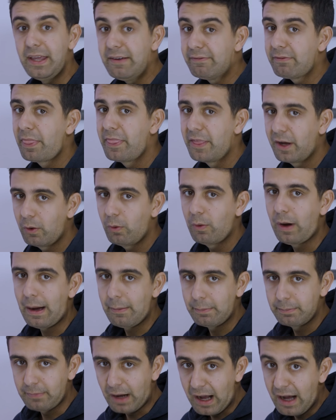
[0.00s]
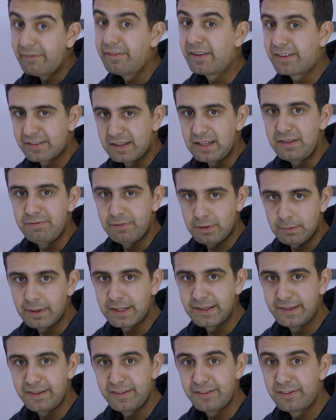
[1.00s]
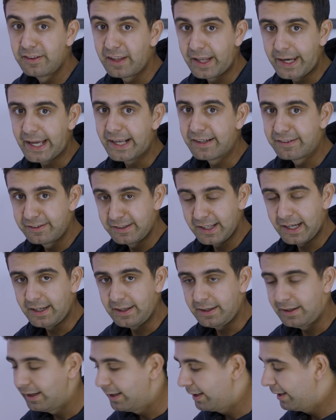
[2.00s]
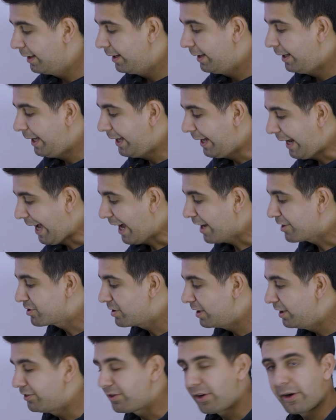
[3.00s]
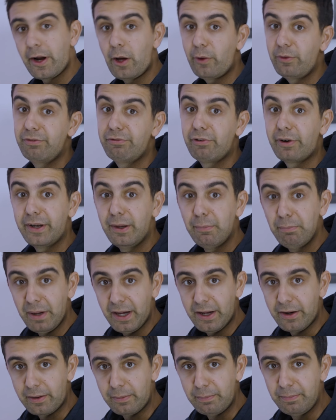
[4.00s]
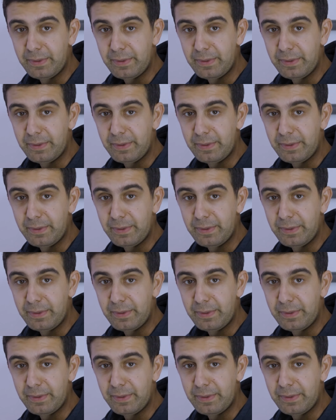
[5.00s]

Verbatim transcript: Even though I'm obviously filming this the next day, it actually turned out for the better